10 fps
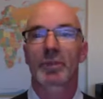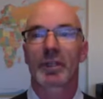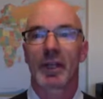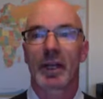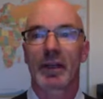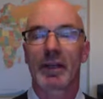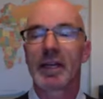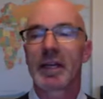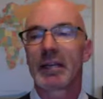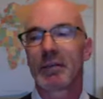with the client.
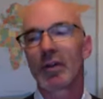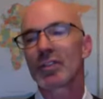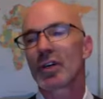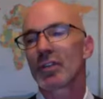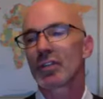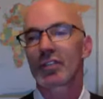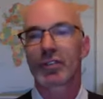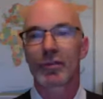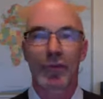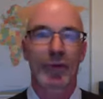And most coaches
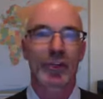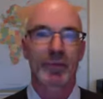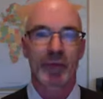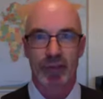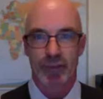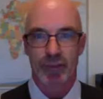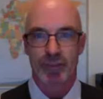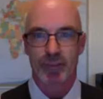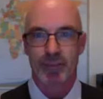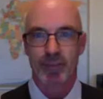do thirty
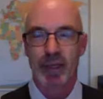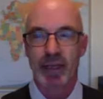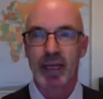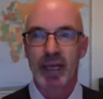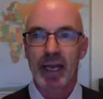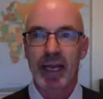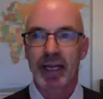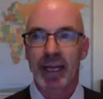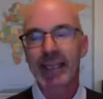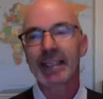minutes. And
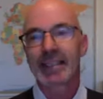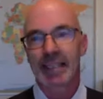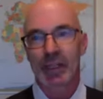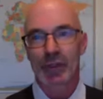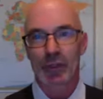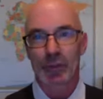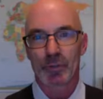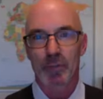I can tell you,